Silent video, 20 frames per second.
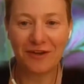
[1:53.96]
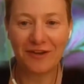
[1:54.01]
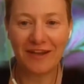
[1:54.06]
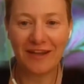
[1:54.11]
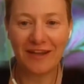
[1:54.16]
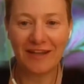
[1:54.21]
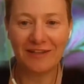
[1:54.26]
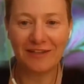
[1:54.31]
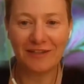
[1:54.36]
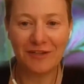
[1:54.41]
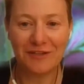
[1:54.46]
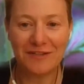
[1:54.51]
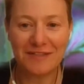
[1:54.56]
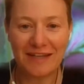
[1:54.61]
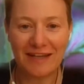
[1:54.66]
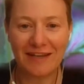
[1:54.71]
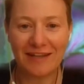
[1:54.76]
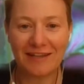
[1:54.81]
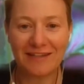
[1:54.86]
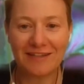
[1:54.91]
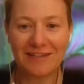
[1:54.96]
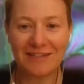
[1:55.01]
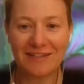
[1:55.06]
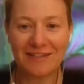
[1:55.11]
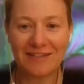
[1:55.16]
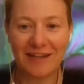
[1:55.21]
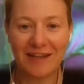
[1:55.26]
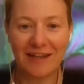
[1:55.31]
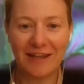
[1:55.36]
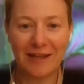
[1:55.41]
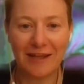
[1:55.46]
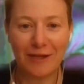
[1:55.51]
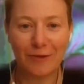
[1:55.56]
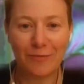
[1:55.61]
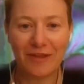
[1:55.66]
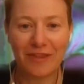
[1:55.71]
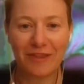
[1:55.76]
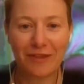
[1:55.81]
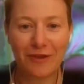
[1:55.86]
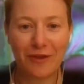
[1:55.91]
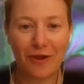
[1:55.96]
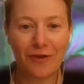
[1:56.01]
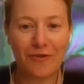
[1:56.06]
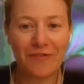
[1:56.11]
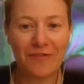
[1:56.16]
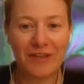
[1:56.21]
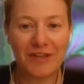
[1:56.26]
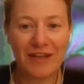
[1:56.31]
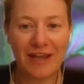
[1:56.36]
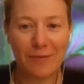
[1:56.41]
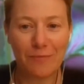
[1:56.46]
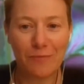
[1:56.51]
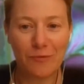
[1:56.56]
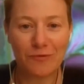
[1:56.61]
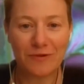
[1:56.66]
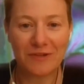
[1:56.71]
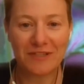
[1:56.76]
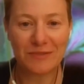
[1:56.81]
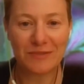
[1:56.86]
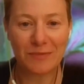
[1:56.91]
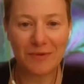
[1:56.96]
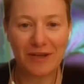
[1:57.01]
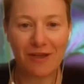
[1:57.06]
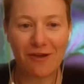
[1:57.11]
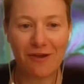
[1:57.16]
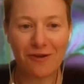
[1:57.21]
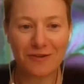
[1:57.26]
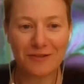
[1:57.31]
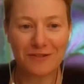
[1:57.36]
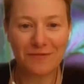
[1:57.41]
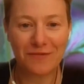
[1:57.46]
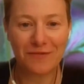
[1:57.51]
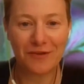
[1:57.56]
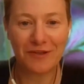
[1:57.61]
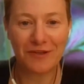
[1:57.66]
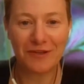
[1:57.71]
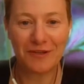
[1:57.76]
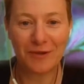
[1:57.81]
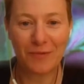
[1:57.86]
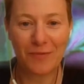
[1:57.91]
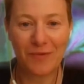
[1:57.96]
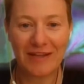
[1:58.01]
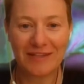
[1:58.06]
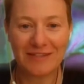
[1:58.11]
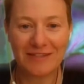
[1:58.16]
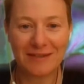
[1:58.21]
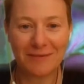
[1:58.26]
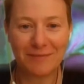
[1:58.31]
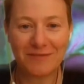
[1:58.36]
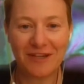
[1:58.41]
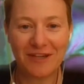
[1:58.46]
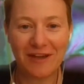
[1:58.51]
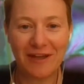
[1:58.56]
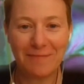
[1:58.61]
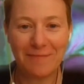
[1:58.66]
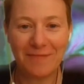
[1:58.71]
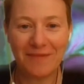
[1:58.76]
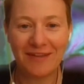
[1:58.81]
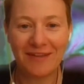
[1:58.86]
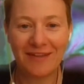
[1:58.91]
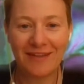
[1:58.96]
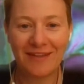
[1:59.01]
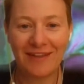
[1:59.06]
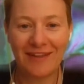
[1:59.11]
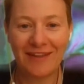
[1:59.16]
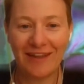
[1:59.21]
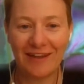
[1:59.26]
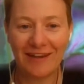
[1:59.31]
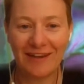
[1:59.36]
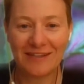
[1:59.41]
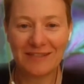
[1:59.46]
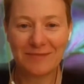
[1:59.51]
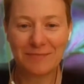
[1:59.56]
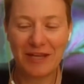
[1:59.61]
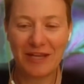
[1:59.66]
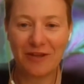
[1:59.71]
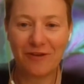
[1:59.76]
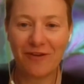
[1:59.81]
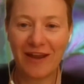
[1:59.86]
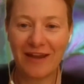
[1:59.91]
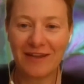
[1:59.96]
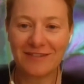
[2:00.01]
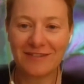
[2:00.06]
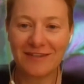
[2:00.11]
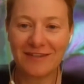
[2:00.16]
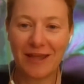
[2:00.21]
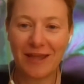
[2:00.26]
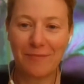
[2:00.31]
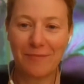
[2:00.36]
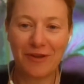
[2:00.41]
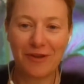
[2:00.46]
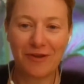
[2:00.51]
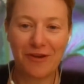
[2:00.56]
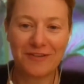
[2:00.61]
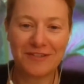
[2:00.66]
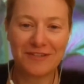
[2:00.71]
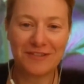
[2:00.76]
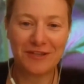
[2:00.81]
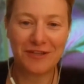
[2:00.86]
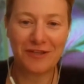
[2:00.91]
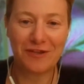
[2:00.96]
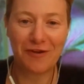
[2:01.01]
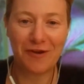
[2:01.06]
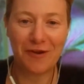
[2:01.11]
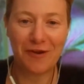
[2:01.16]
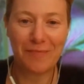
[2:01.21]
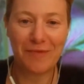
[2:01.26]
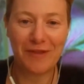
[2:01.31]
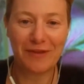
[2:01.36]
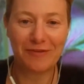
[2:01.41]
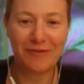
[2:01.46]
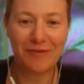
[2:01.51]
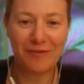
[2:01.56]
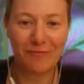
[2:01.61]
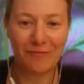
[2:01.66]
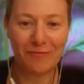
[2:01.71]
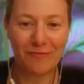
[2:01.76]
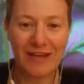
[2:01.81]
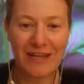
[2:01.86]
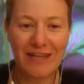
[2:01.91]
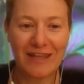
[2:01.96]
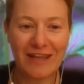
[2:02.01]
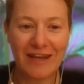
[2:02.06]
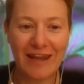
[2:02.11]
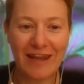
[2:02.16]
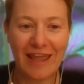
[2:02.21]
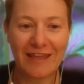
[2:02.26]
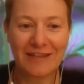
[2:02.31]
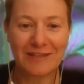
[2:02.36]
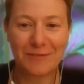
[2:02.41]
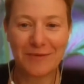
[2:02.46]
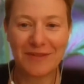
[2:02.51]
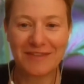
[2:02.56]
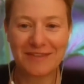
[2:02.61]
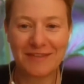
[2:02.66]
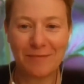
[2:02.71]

in New Zealand, with COVID, our borders were locked for quite some time. And it's been great to come across to Europe and reconnect with some